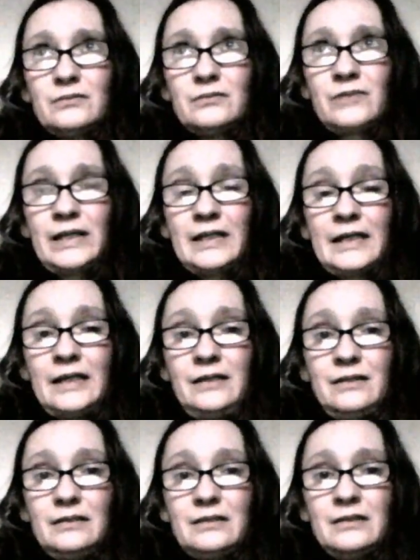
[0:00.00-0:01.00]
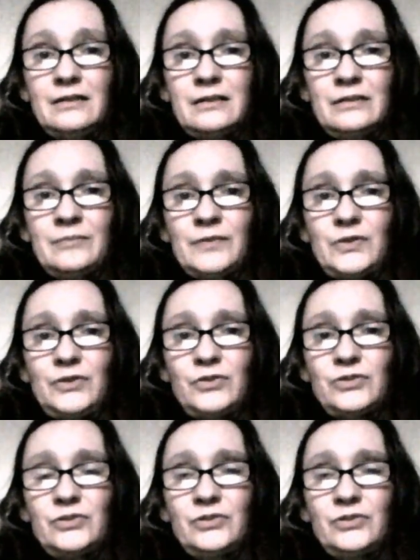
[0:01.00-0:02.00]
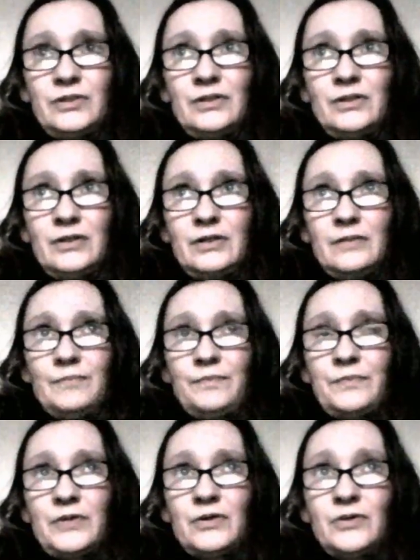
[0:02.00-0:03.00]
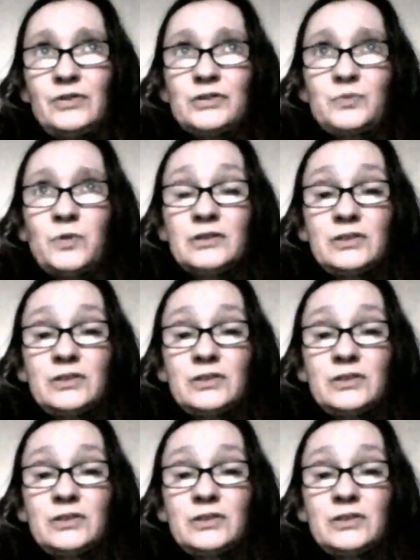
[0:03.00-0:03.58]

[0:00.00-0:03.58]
really who is wanting